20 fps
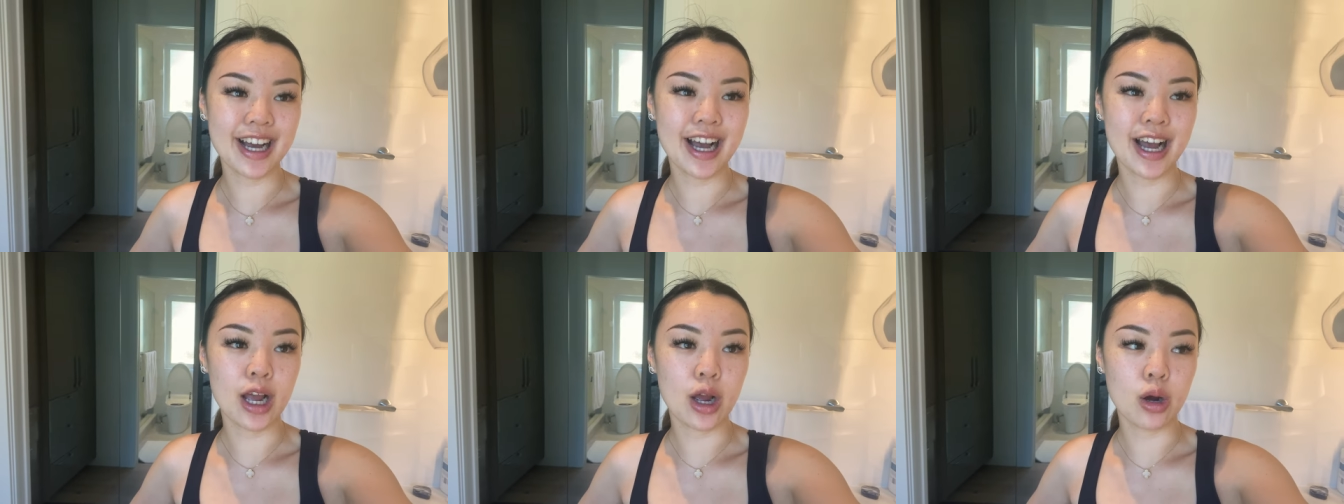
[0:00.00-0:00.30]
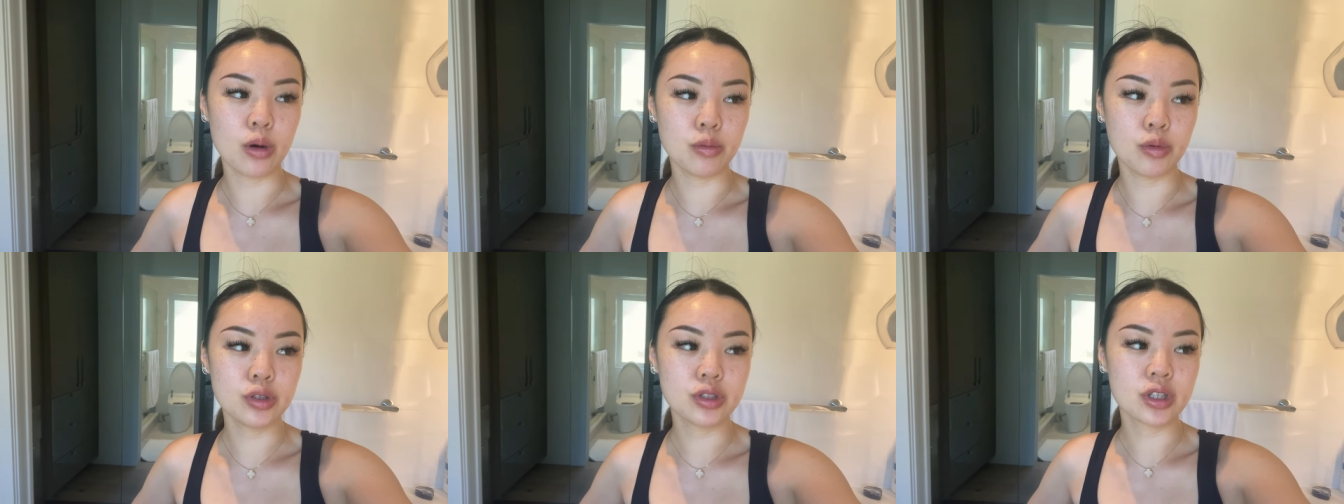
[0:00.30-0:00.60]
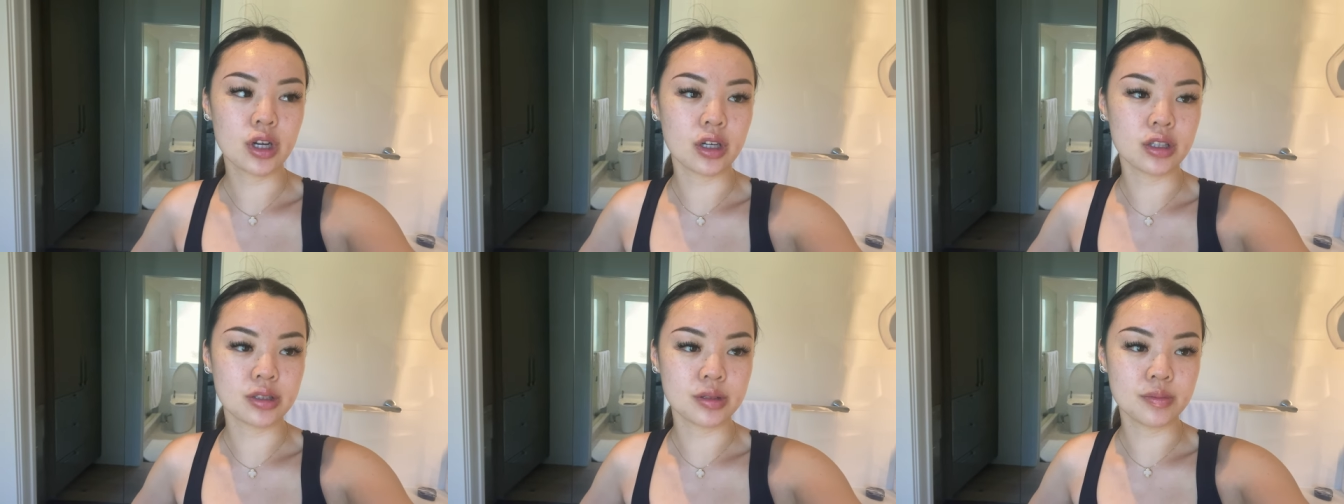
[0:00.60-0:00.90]
I
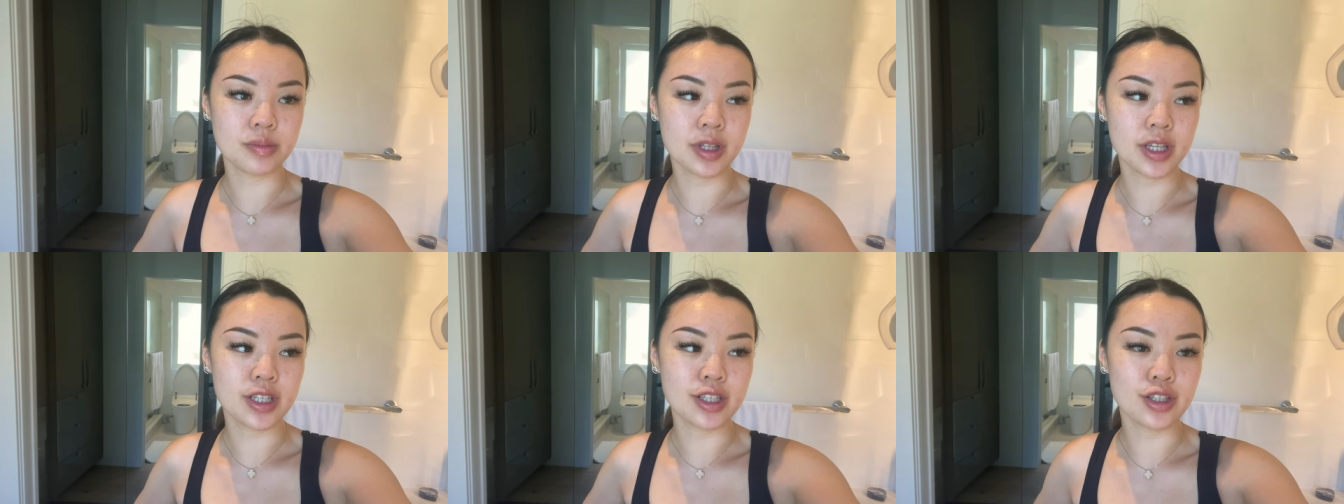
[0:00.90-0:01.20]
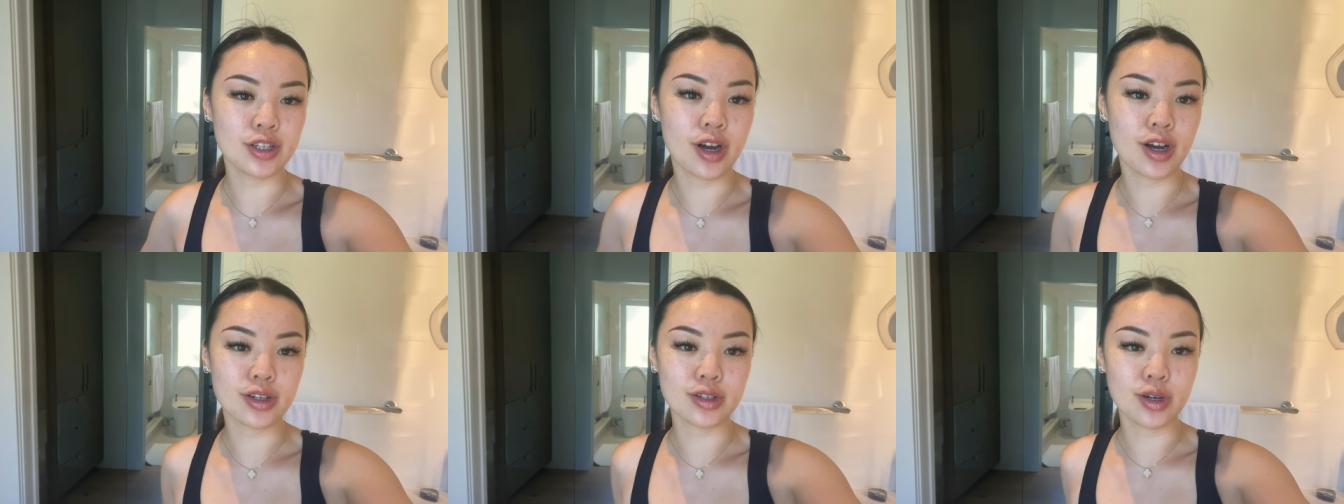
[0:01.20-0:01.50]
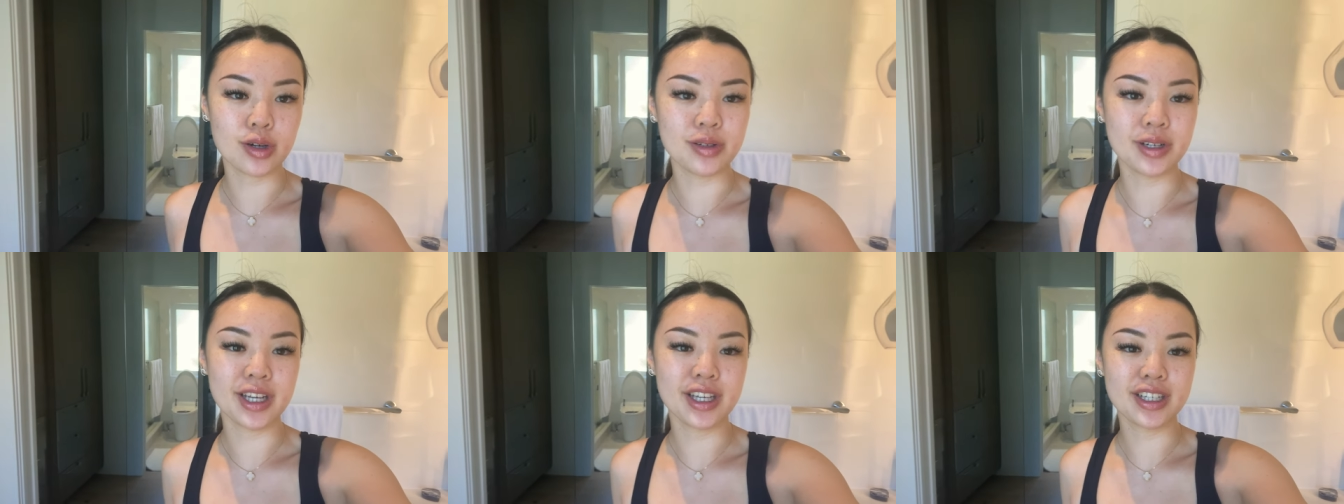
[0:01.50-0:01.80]
almost contemplated not
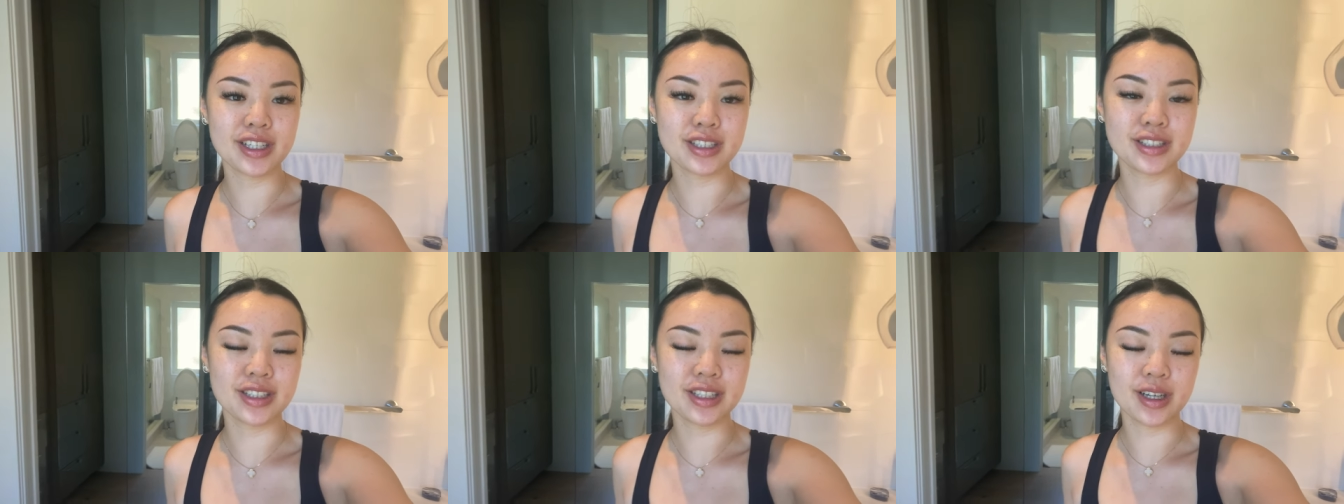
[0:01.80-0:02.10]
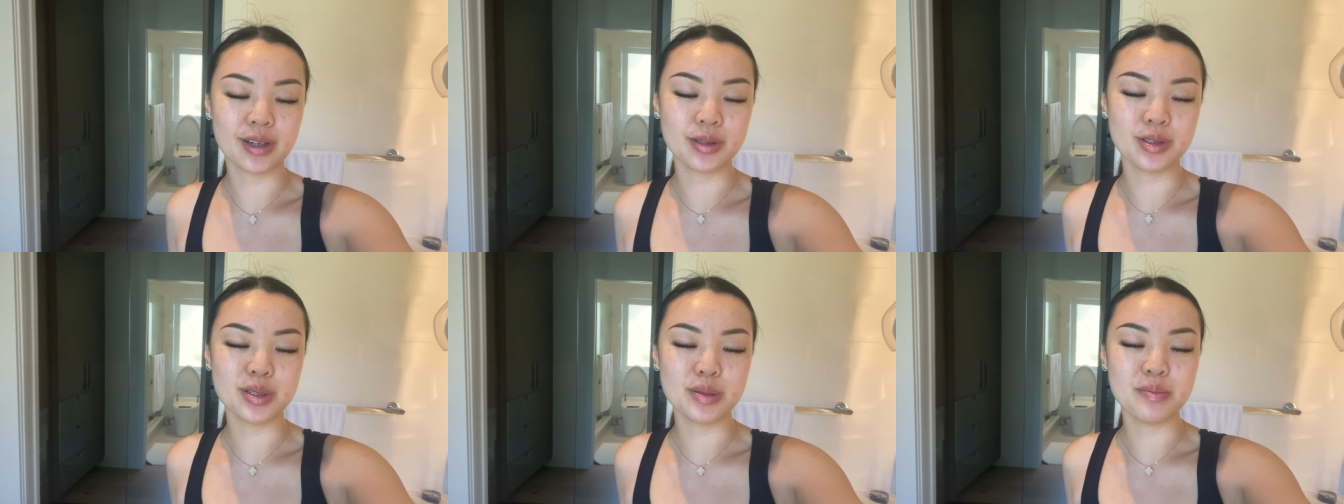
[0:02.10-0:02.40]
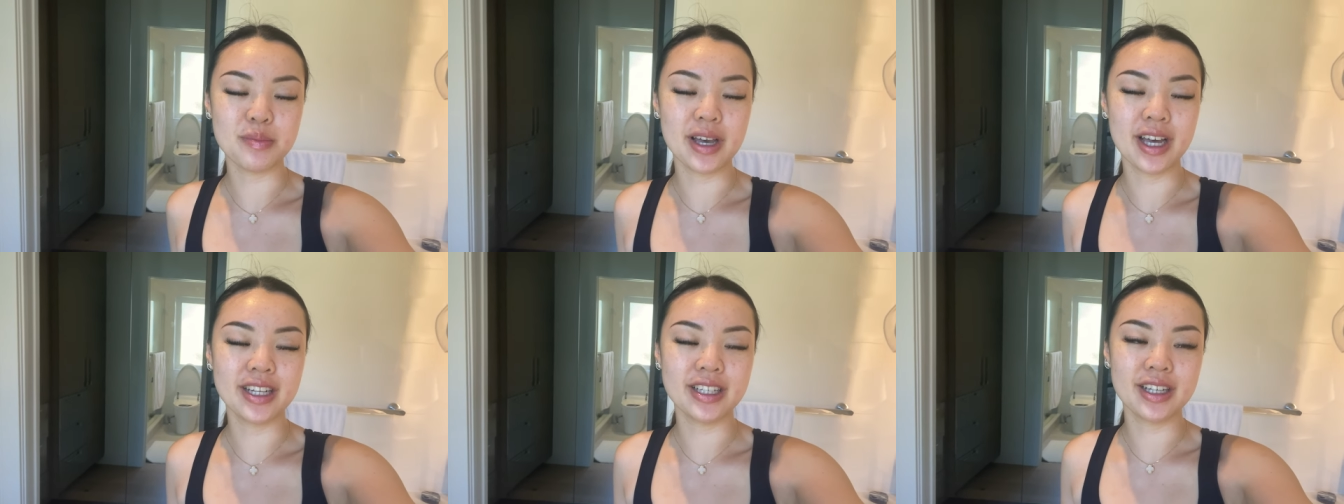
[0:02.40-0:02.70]
going because I was
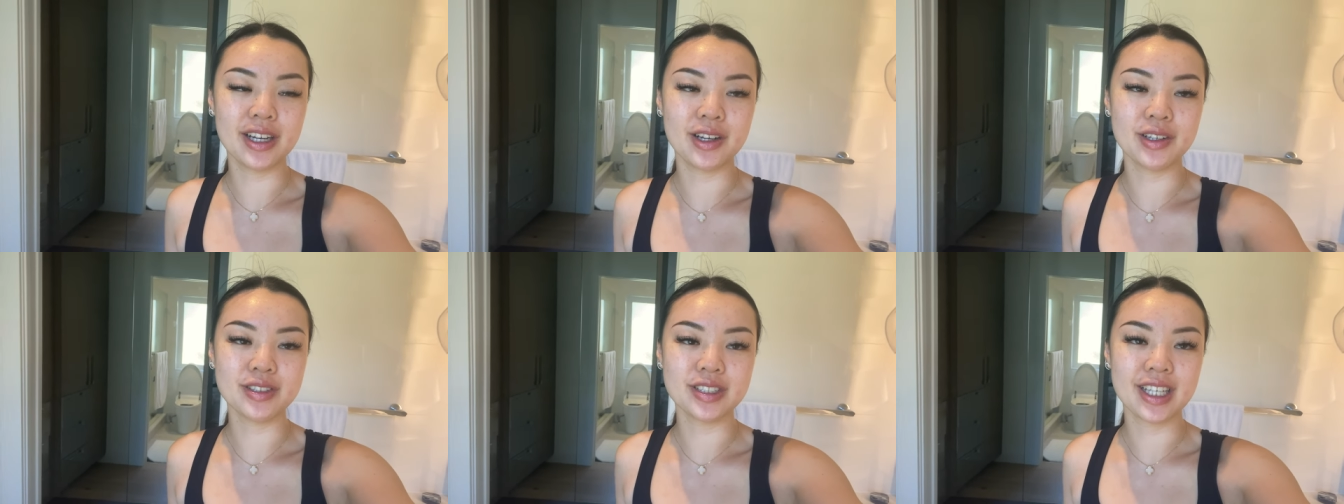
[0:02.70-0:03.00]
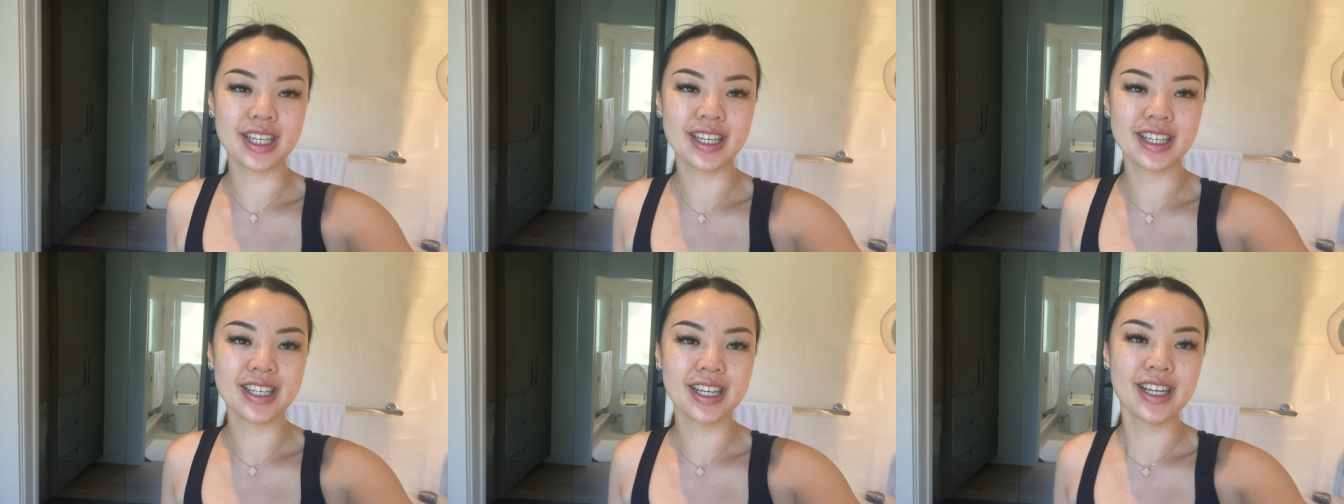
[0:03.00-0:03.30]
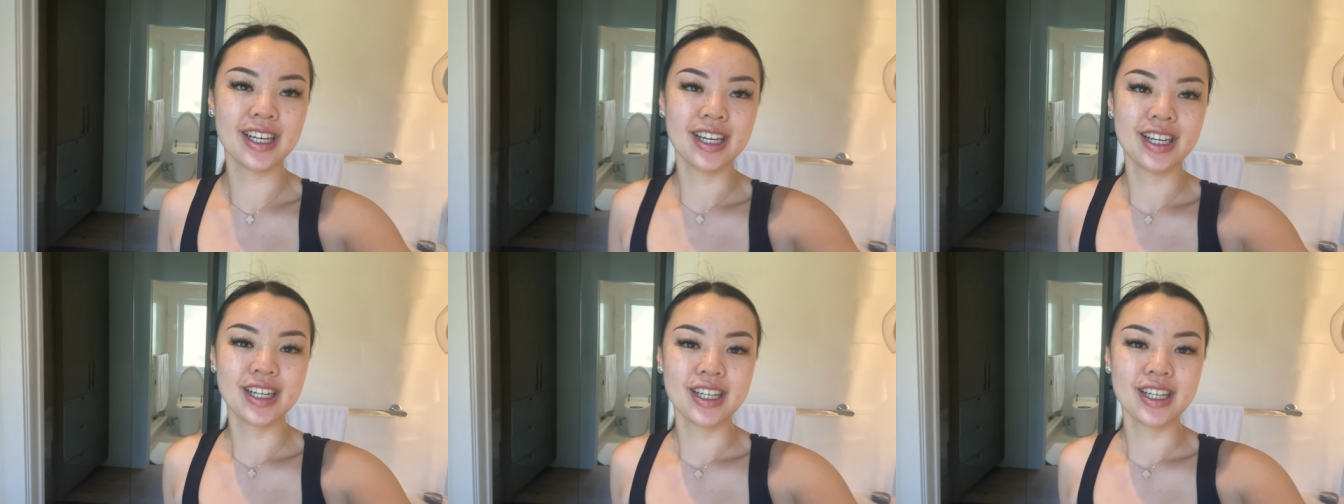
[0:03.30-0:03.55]
in bed and I was like,